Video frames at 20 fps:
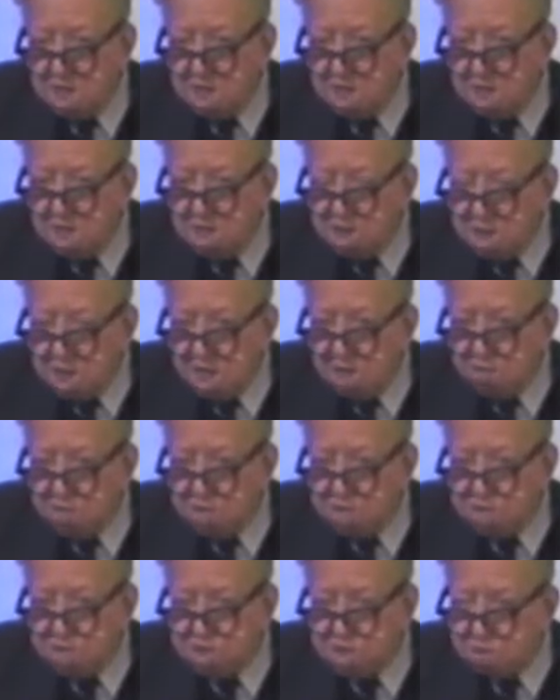and I
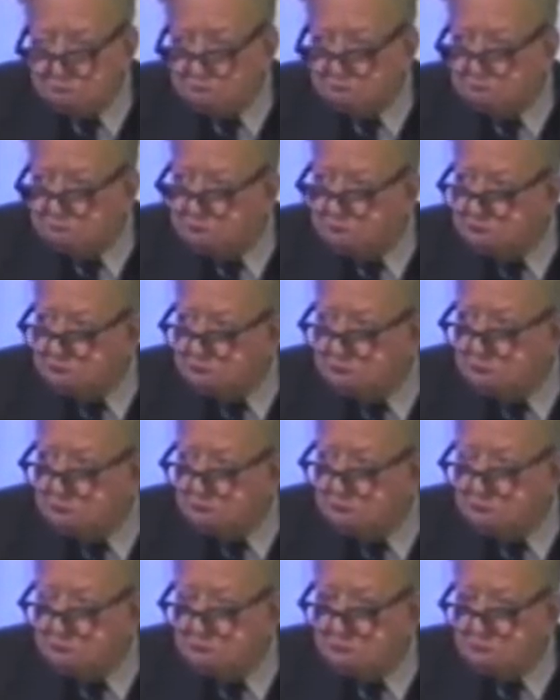would shoot, and
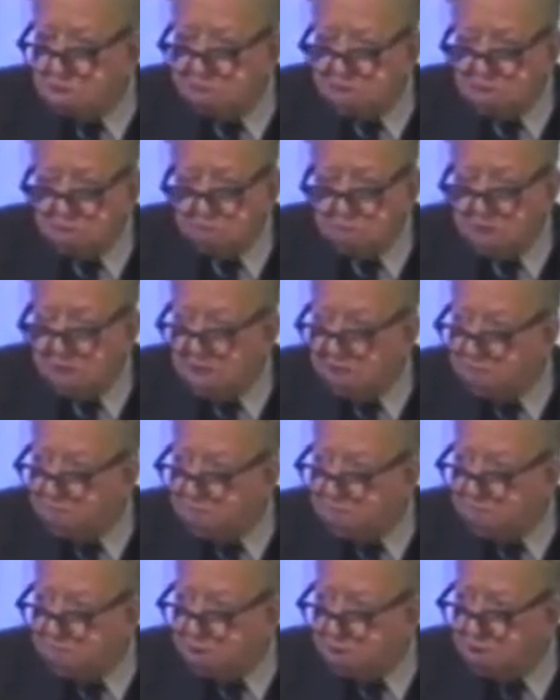uh, this went on for
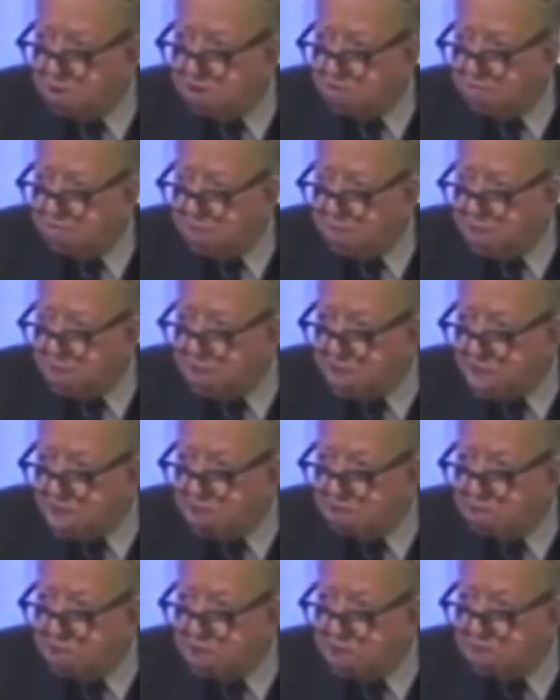a period of about eight
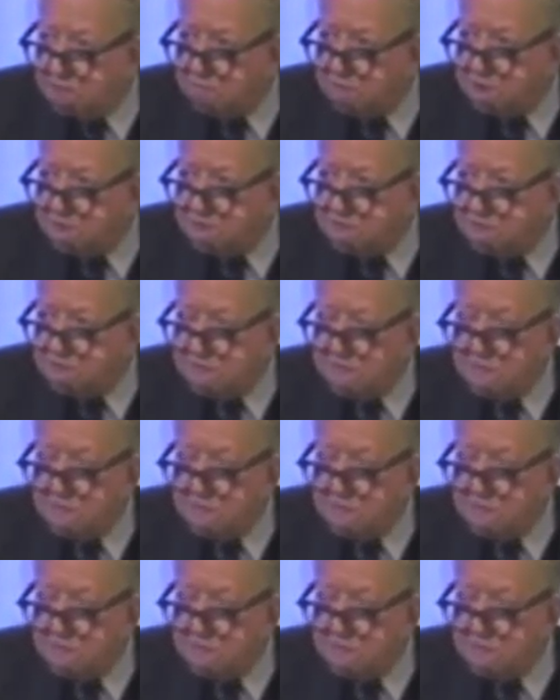or nine months.